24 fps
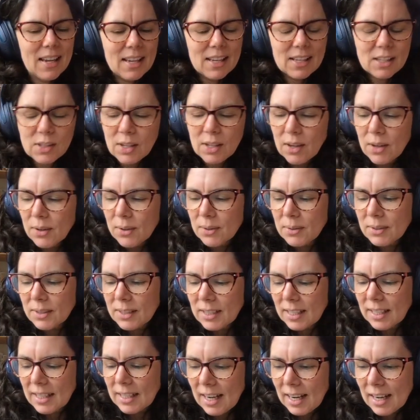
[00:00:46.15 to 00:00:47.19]
So
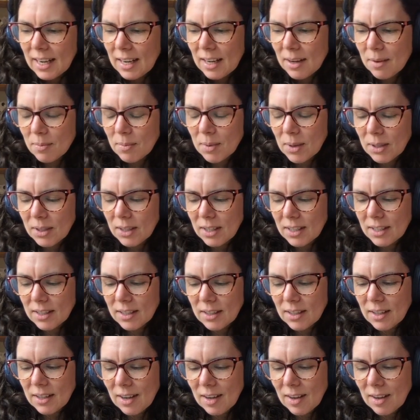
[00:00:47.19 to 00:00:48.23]
today we're
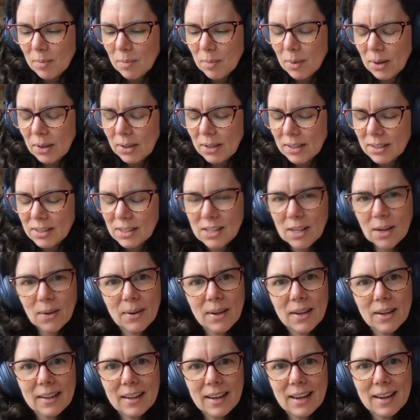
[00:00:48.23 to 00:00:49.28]
gonna um, work on
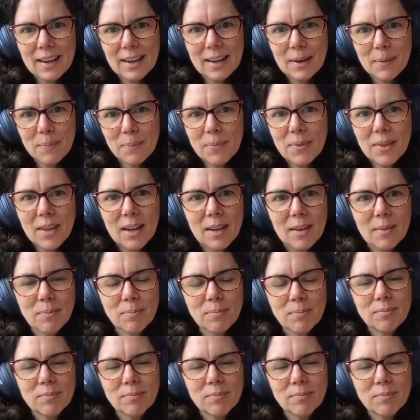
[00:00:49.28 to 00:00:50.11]
sewing a, a